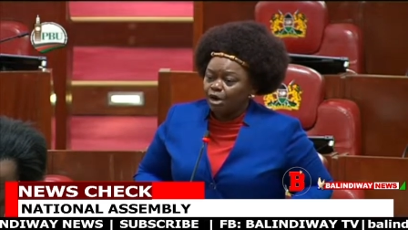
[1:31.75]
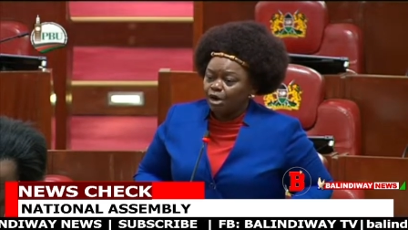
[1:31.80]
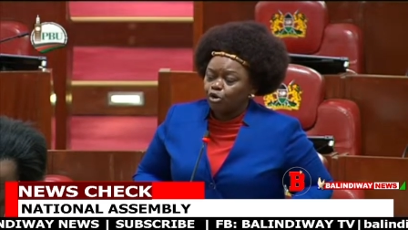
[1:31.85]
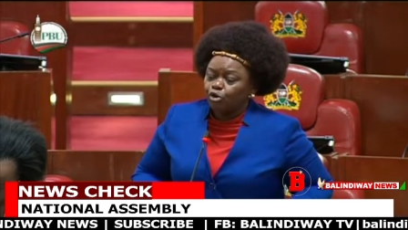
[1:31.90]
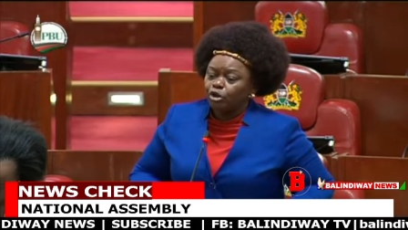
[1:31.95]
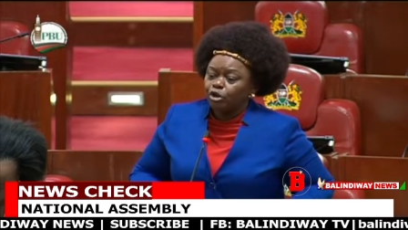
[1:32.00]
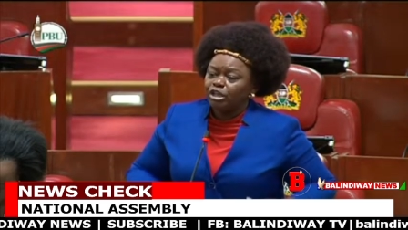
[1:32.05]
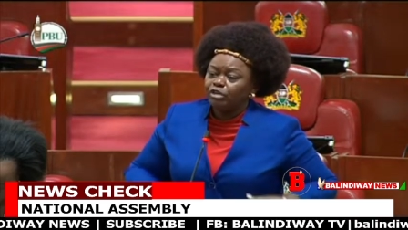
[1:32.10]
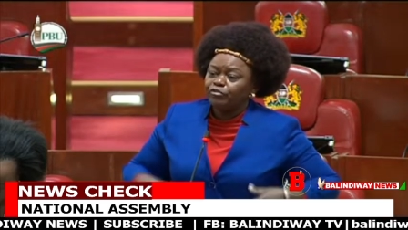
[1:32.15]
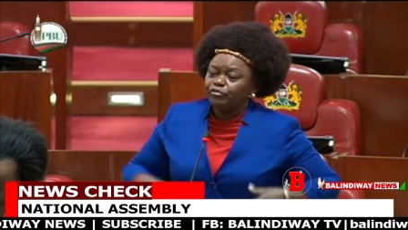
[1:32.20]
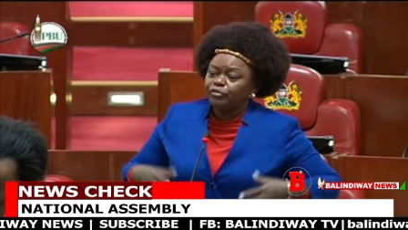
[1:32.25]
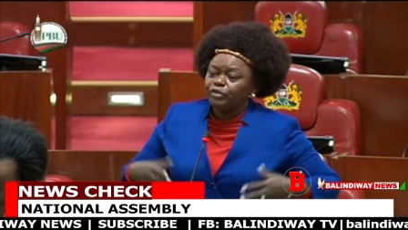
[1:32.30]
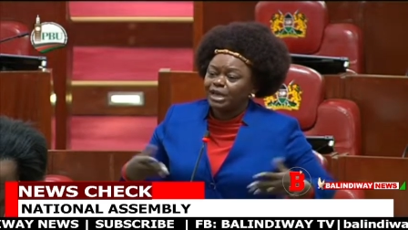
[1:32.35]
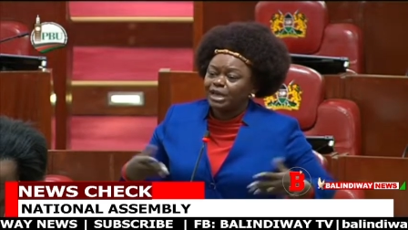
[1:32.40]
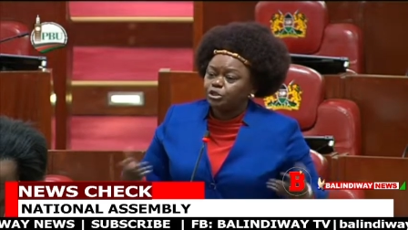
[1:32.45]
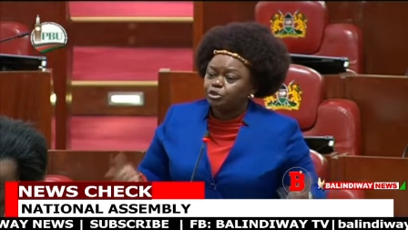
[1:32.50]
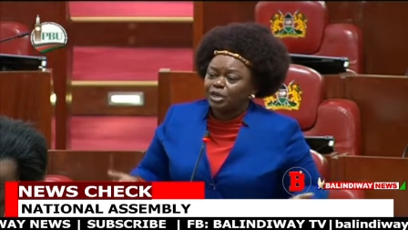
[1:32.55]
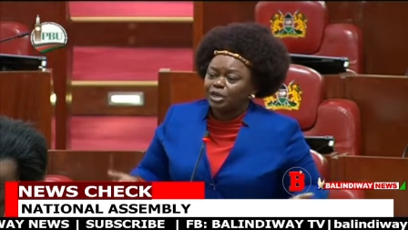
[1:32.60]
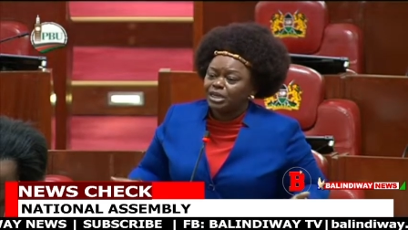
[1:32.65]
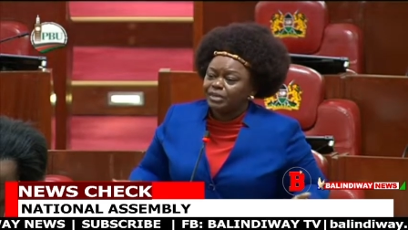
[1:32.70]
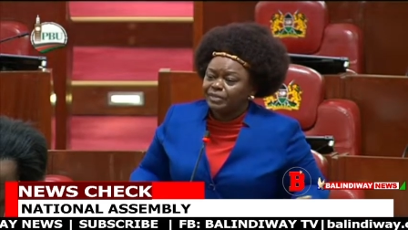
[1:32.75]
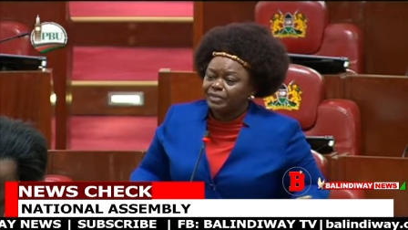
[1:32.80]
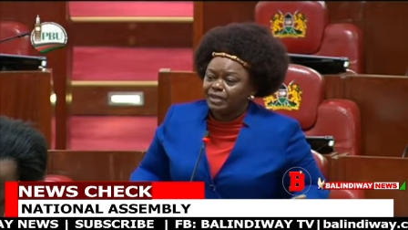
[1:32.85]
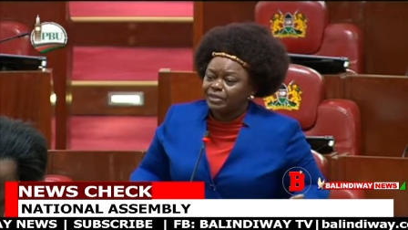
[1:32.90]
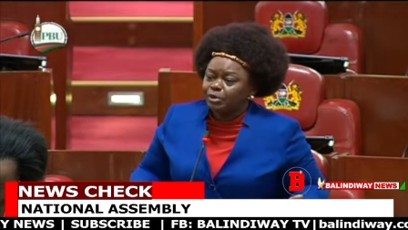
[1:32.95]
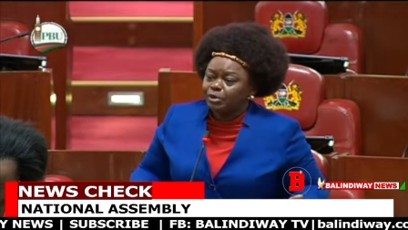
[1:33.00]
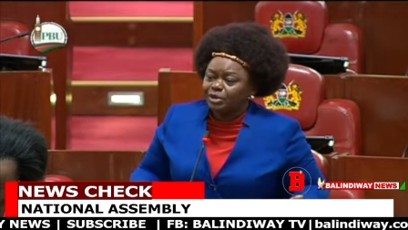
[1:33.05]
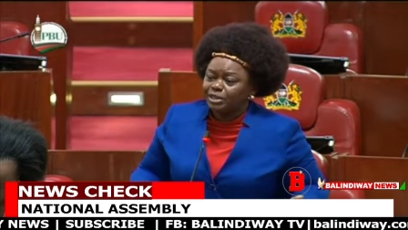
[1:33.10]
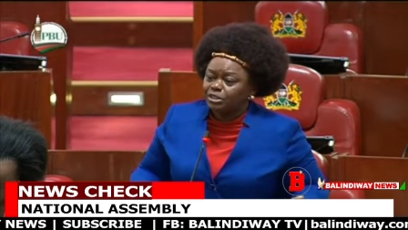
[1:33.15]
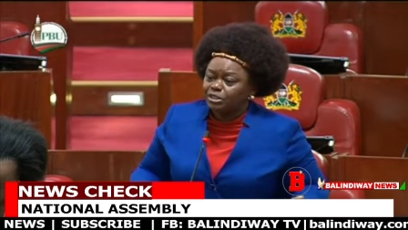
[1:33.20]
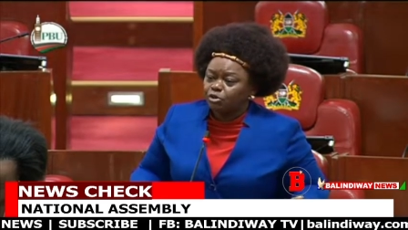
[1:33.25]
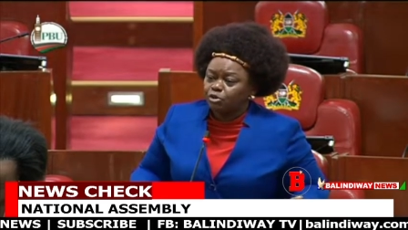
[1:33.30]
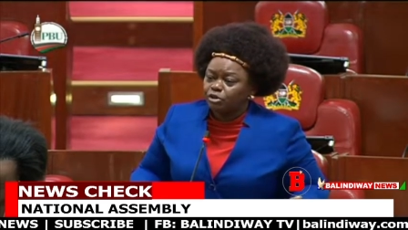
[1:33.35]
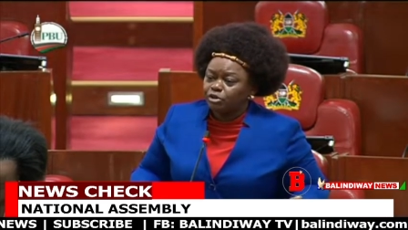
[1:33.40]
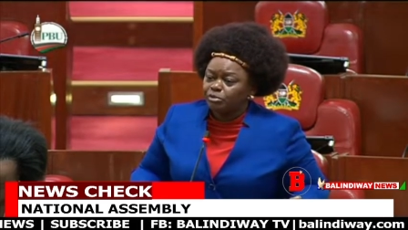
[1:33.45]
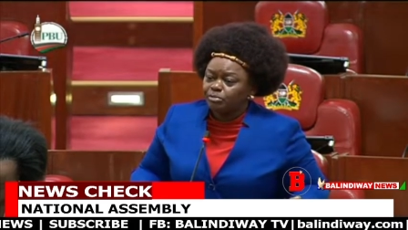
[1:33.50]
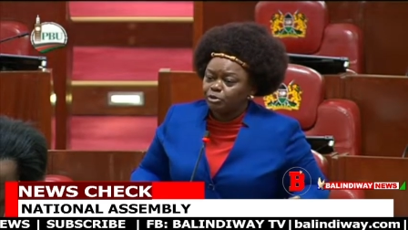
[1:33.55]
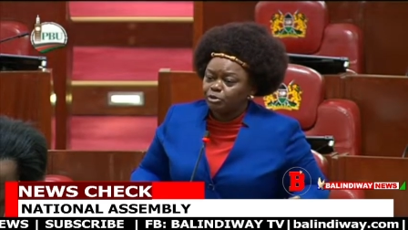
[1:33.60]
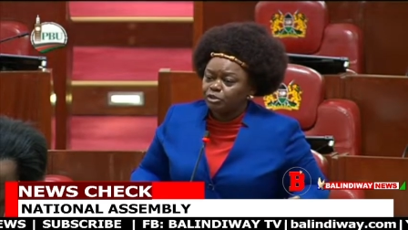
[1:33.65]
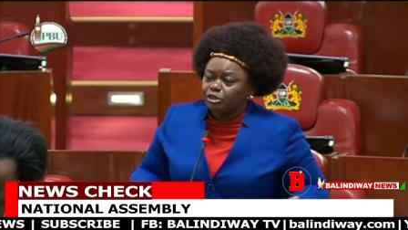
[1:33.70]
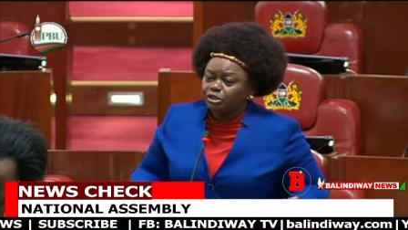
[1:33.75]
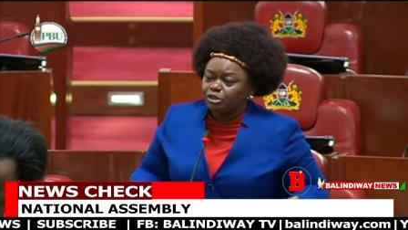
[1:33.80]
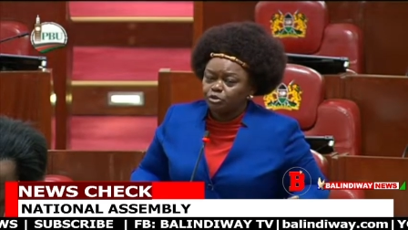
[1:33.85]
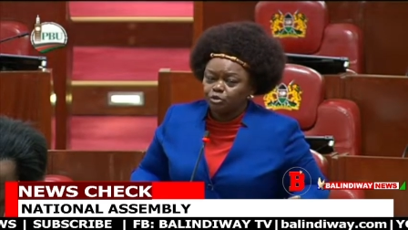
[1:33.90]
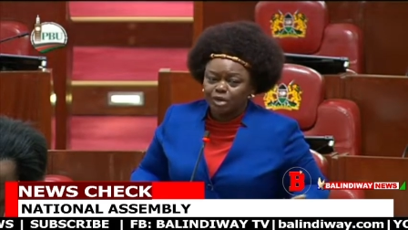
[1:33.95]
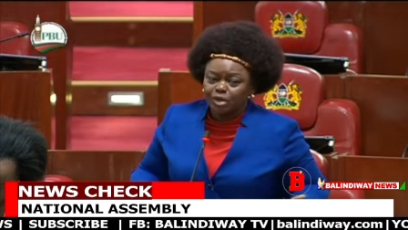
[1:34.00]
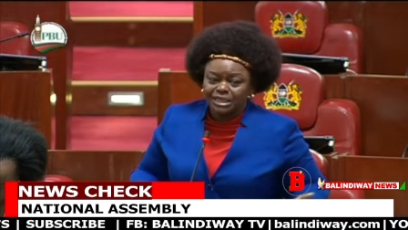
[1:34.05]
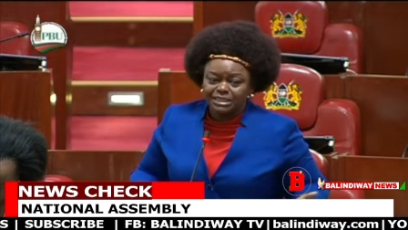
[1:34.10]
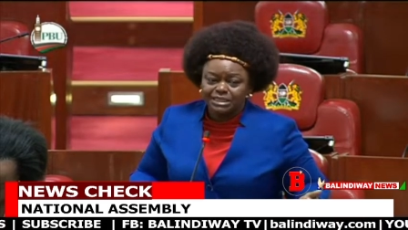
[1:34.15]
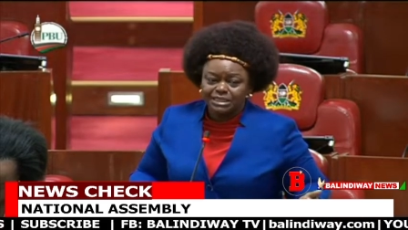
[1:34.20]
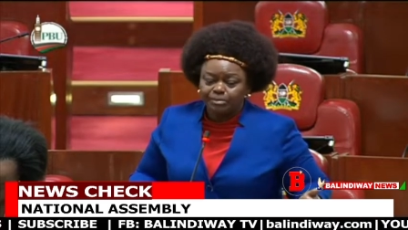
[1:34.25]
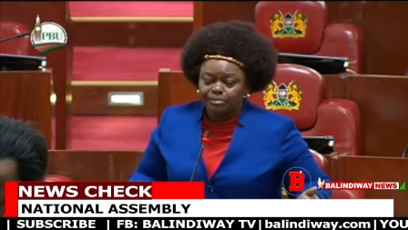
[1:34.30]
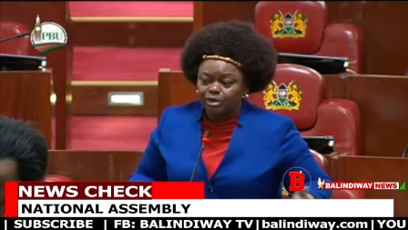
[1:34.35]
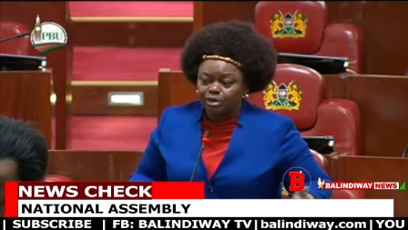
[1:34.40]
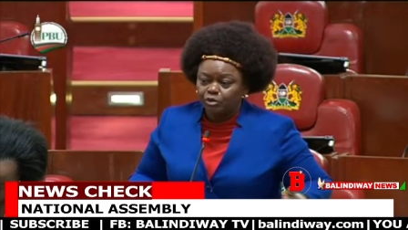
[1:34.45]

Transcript: or if actually they are the ones contributing to cancer,